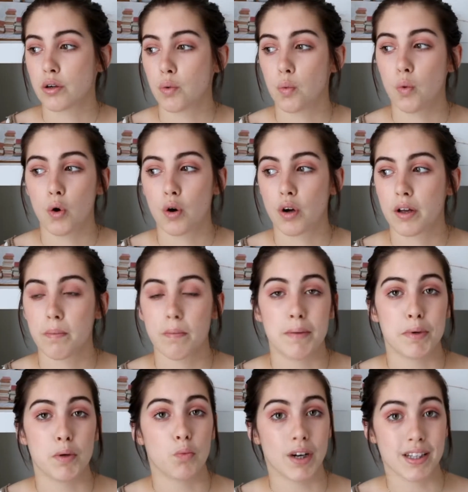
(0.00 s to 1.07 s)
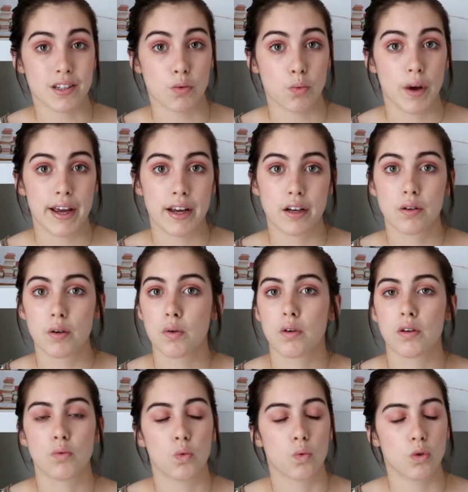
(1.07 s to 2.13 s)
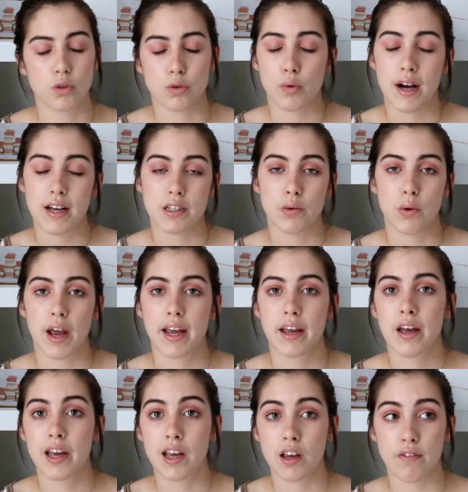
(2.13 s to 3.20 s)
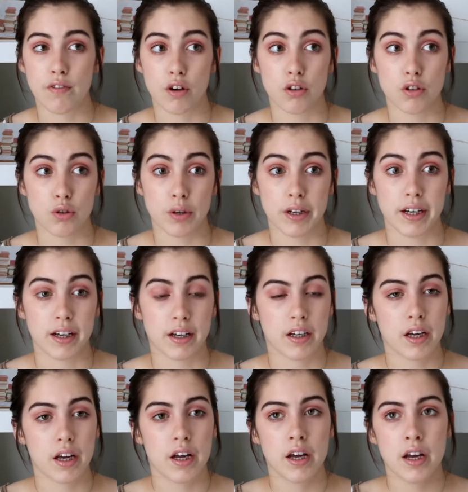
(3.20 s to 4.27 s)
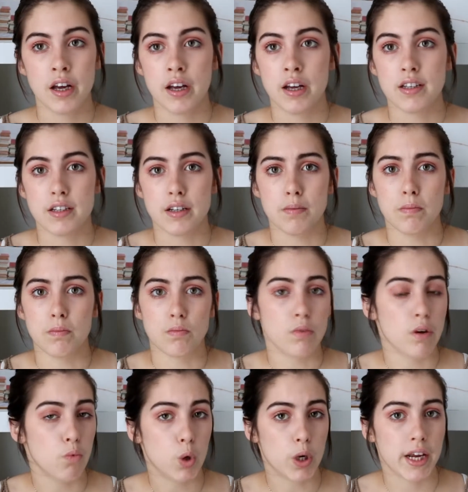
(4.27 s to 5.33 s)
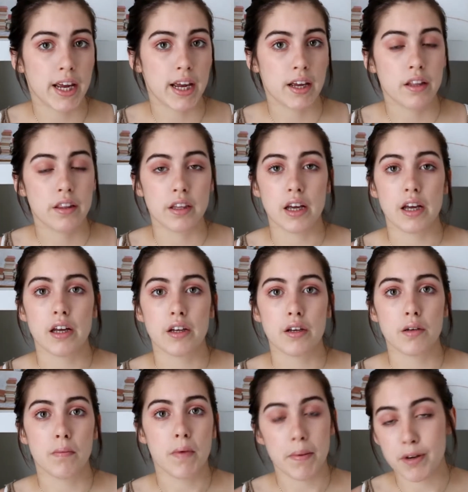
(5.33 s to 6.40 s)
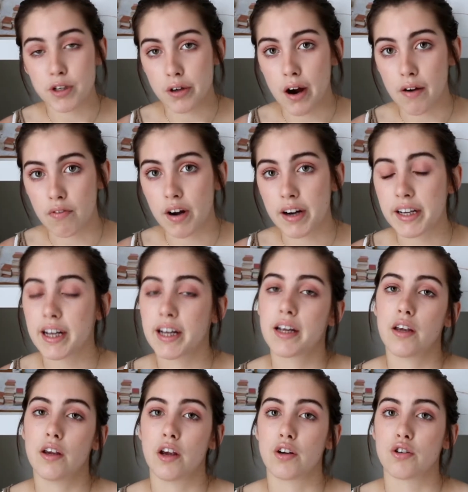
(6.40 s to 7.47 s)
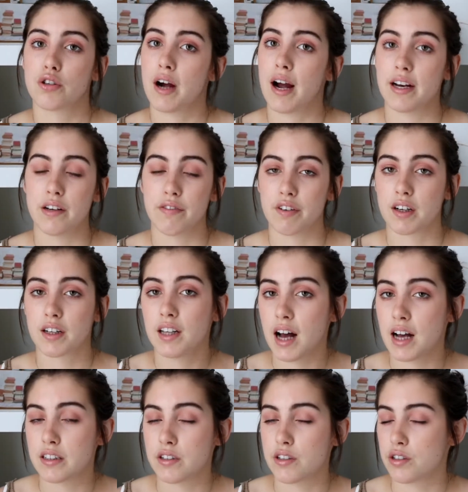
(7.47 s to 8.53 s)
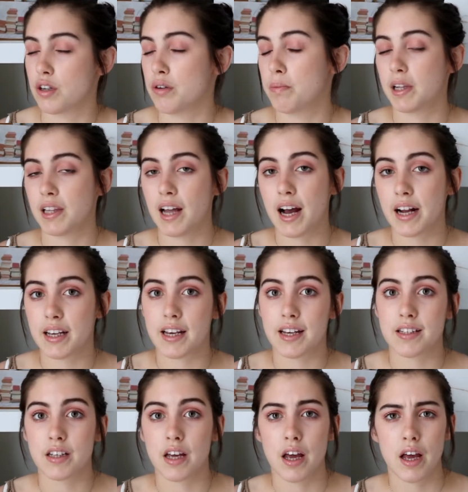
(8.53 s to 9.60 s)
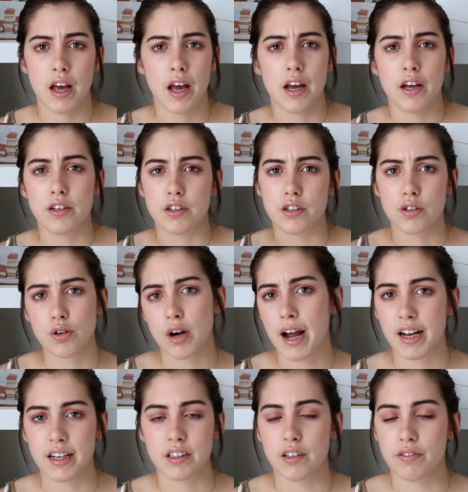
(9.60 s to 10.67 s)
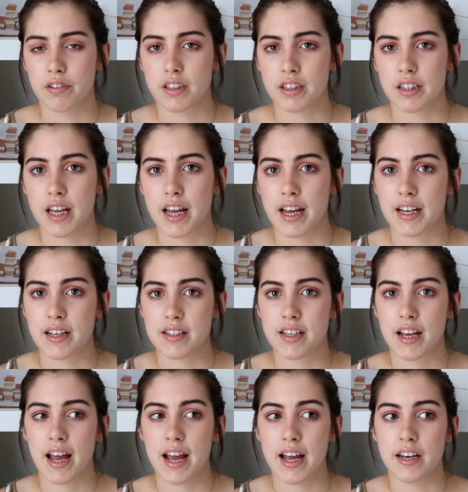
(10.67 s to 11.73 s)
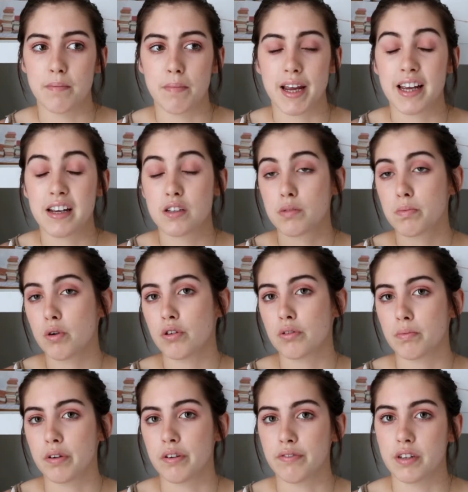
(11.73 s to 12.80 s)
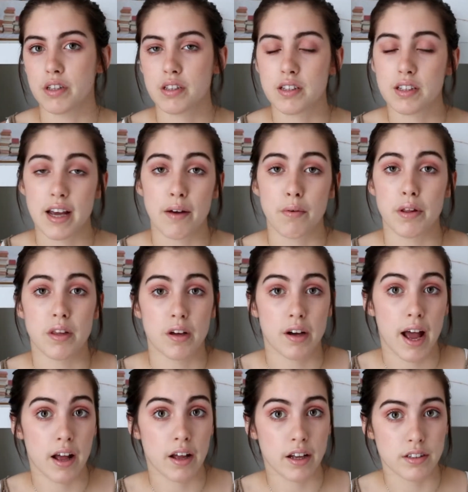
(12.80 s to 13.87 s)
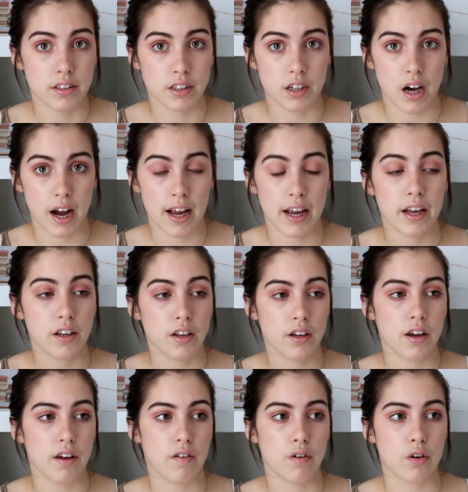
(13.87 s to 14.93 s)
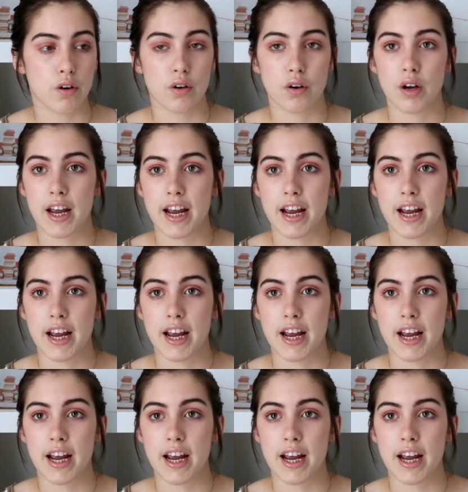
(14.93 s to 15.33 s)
Walk maybe once a week or twice a week. If you're doing some walking, then maybe try running. You could try different classes, so Pilates, just trying different things and making small improvements, say with your diet. If you're